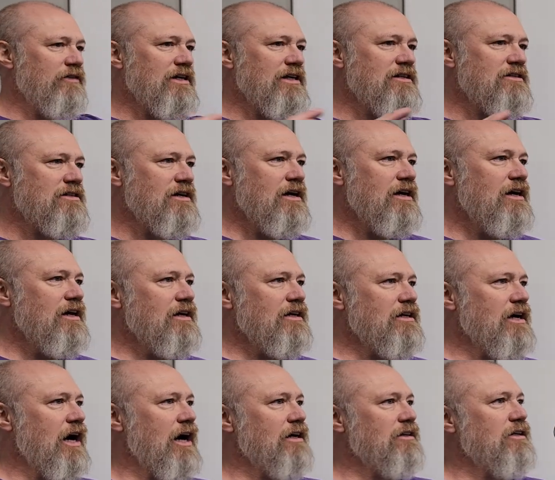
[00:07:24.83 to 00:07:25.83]
of these
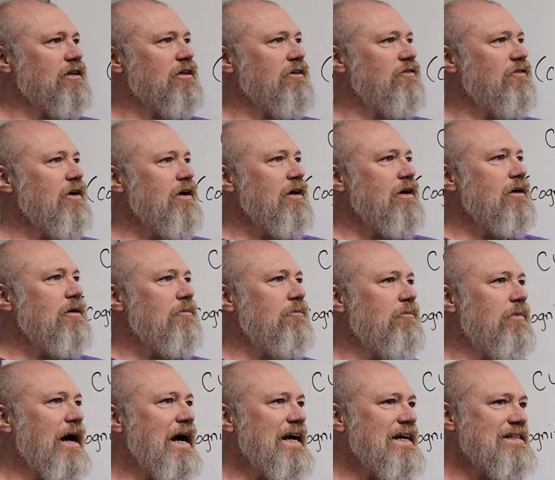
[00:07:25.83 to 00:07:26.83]
cognitive
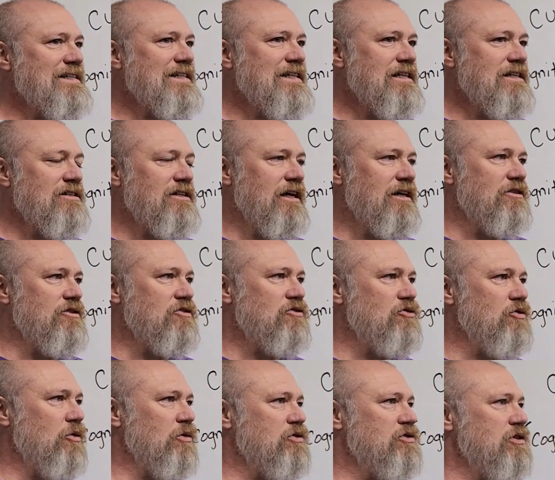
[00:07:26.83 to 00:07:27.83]
biases and
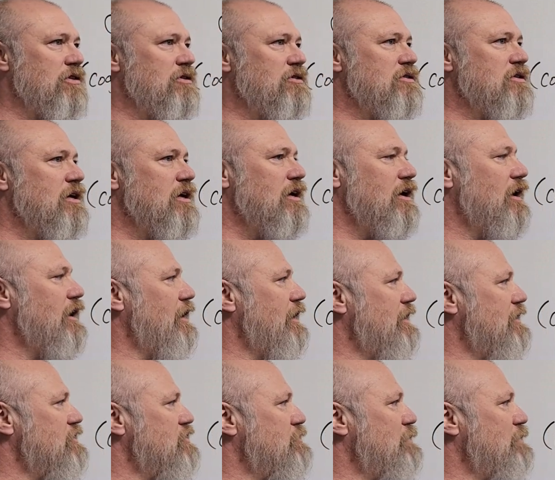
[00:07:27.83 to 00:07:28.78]
distortions, uh, and